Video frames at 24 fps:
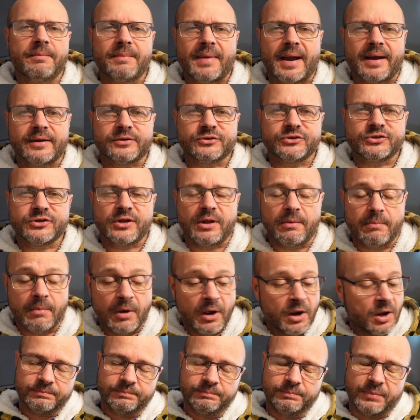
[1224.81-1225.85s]
answer them.
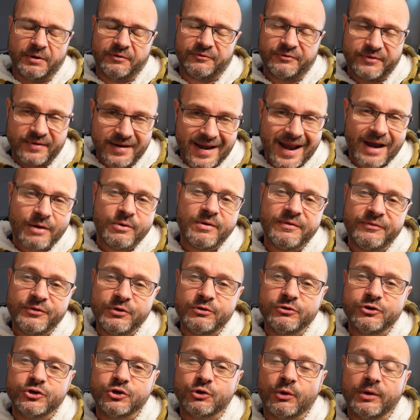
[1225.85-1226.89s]
But for now, if you
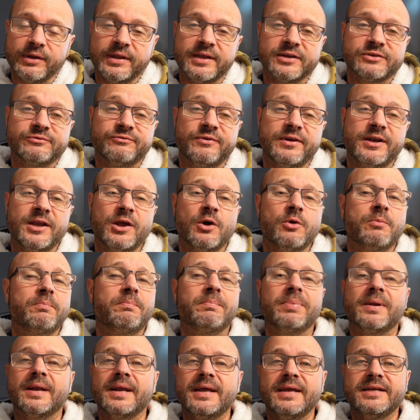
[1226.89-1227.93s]
enjoyed this video,
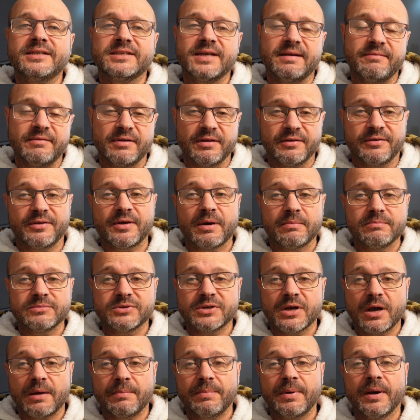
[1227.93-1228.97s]
please give it a thumbs
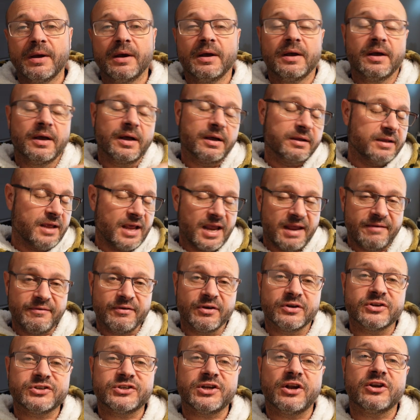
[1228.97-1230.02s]
up. Even
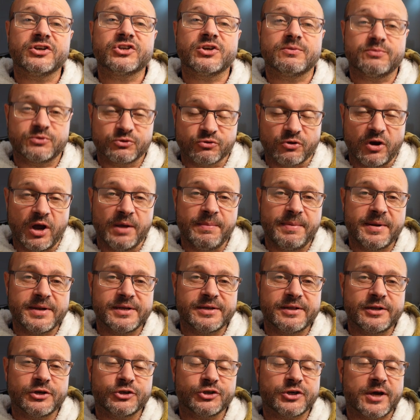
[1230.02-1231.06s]
consider subscribing
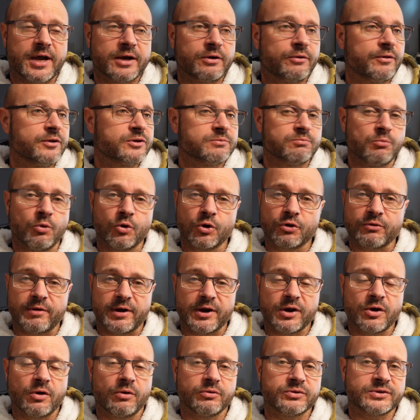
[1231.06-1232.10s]
to the channel. There's more
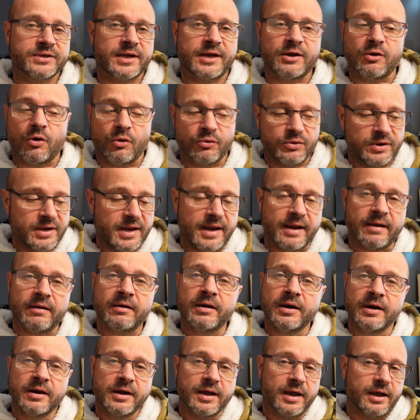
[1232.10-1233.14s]
great content on here
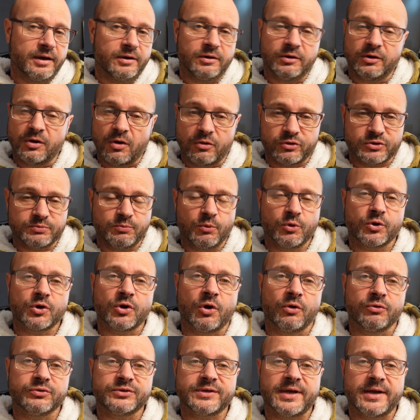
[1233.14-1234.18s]
and lots more
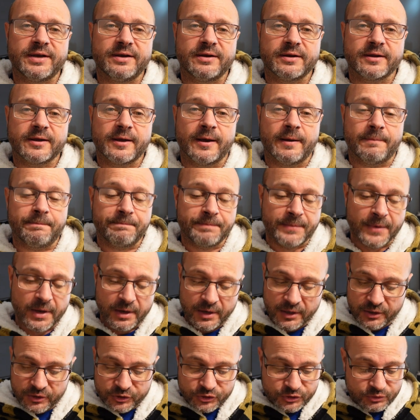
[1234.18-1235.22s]
content to come.
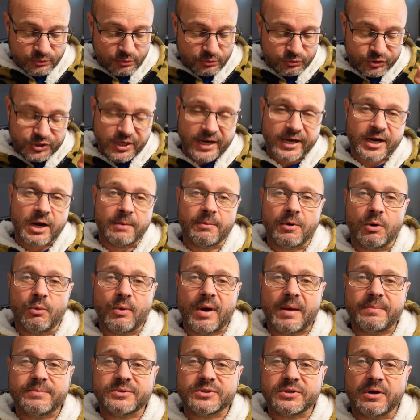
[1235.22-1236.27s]
Check out my
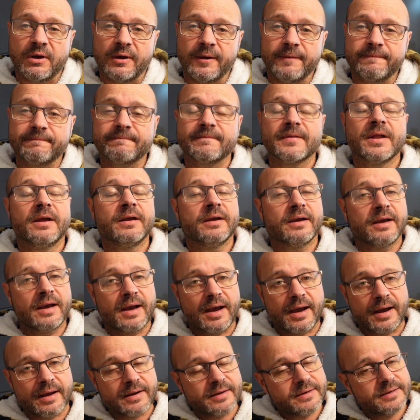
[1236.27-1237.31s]
website,
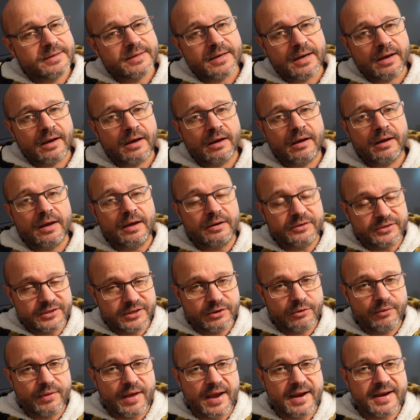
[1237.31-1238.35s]
and
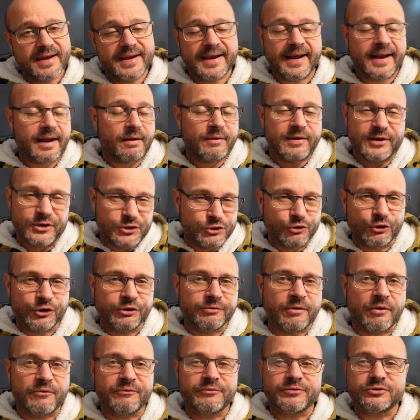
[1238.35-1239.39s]
until then, get out, enjoy
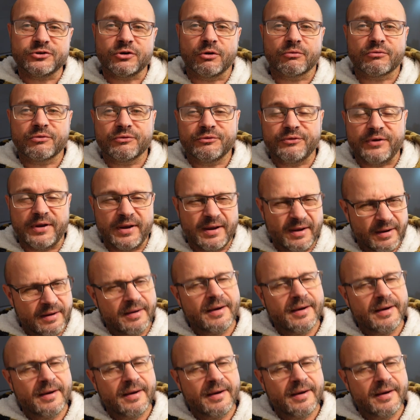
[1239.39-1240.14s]
your own photography,